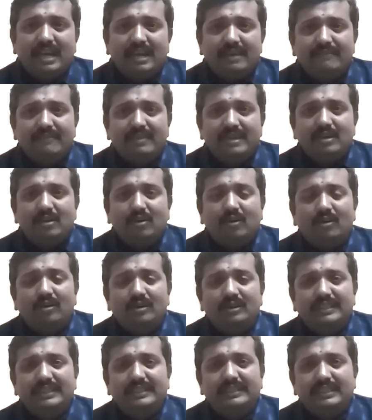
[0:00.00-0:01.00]
And when
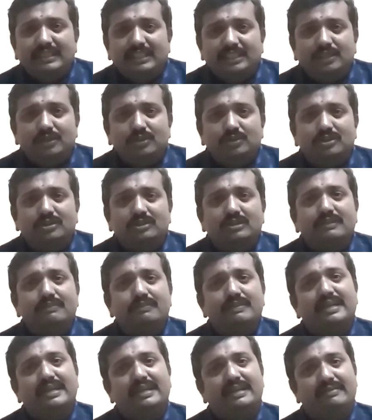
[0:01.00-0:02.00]
all the tissues they
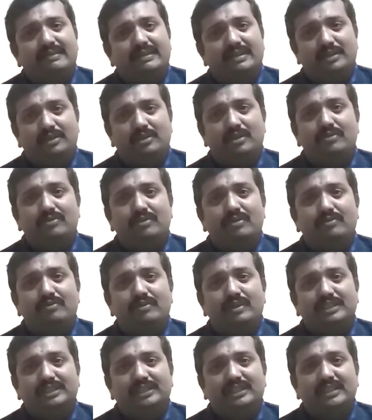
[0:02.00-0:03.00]
behave in a uniform
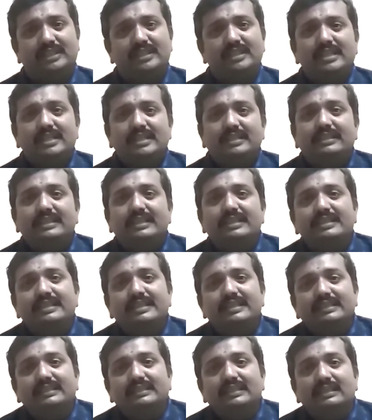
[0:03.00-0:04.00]
fashion, then
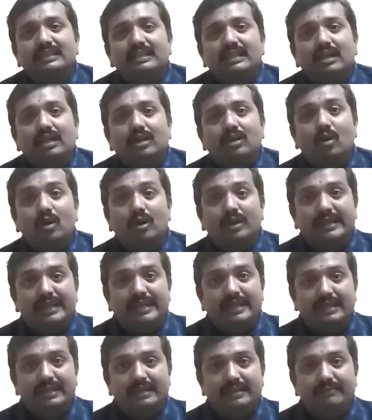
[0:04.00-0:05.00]
they result in an
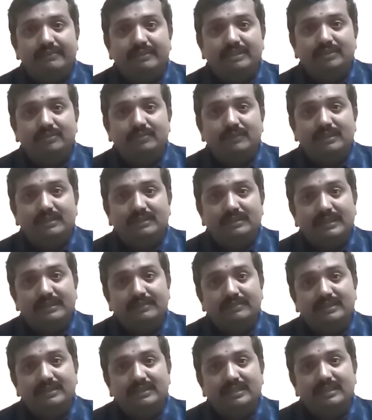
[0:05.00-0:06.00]
organ which
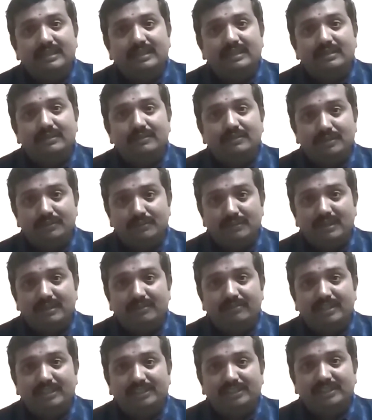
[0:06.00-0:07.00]
behaves in a
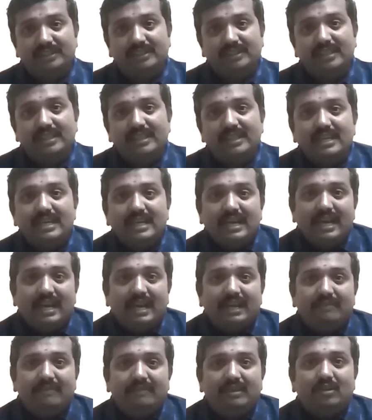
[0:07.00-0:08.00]
similar fashion.
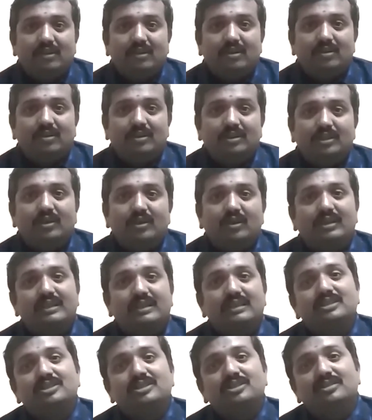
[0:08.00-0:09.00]
And when all the
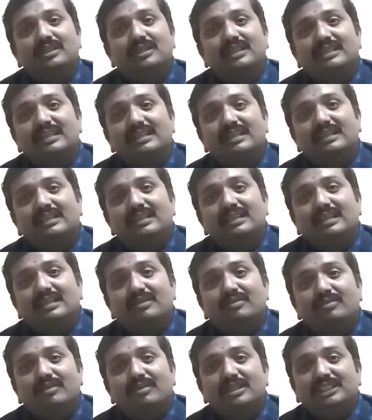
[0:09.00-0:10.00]
organs together
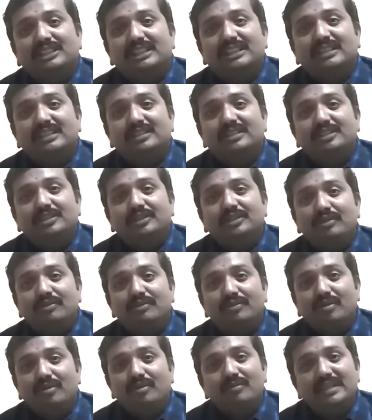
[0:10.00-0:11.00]
function
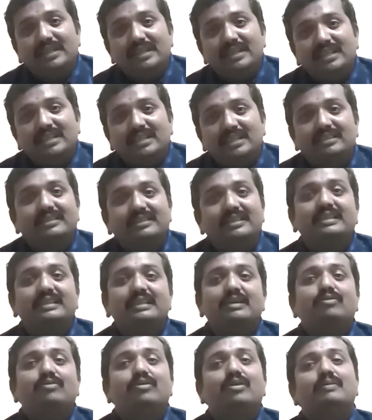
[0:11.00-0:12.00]
uniformly,
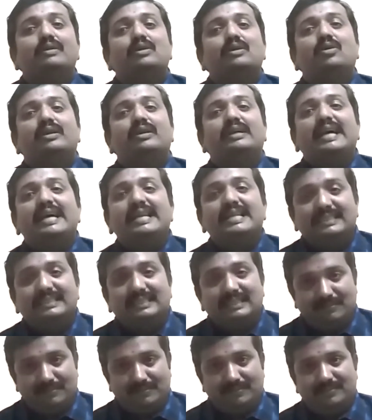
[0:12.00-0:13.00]
then they form an
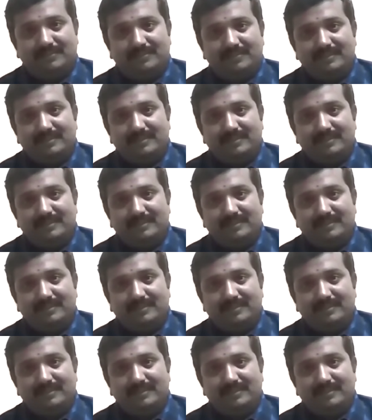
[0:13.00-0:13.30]
organism.